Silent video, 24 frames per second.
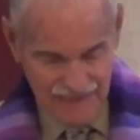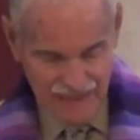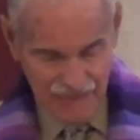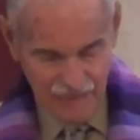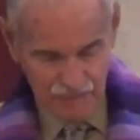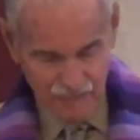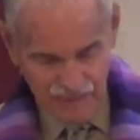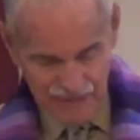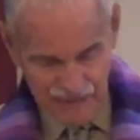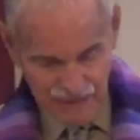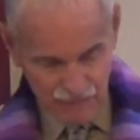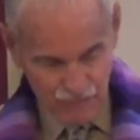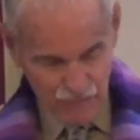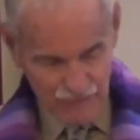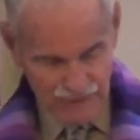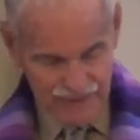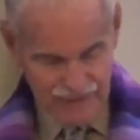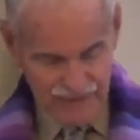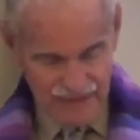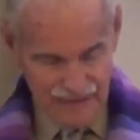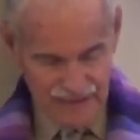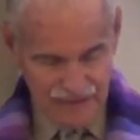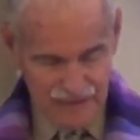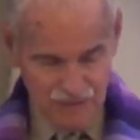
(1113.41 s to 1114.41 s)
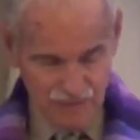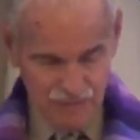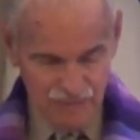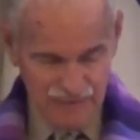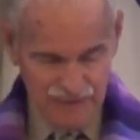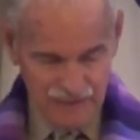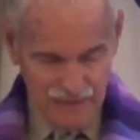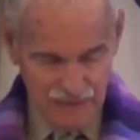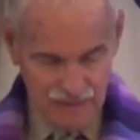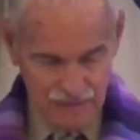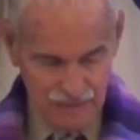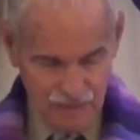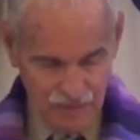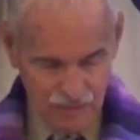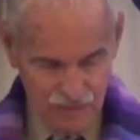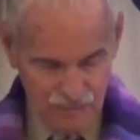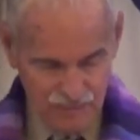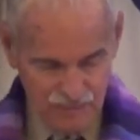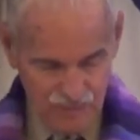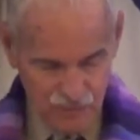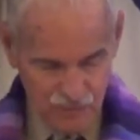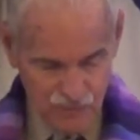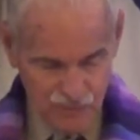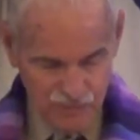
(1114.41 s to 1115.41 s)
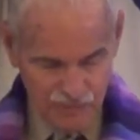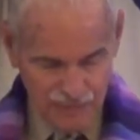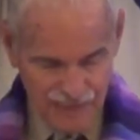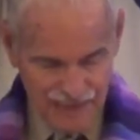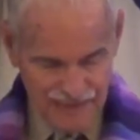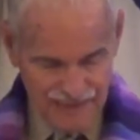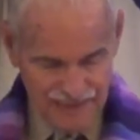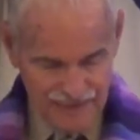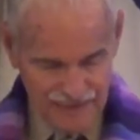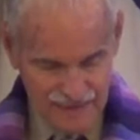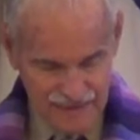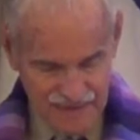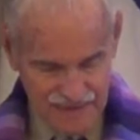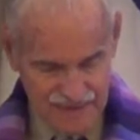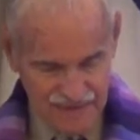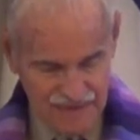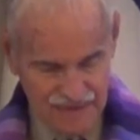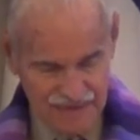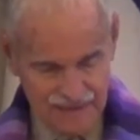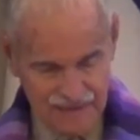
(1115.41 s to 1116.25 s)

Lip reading: I believe we need to build on both body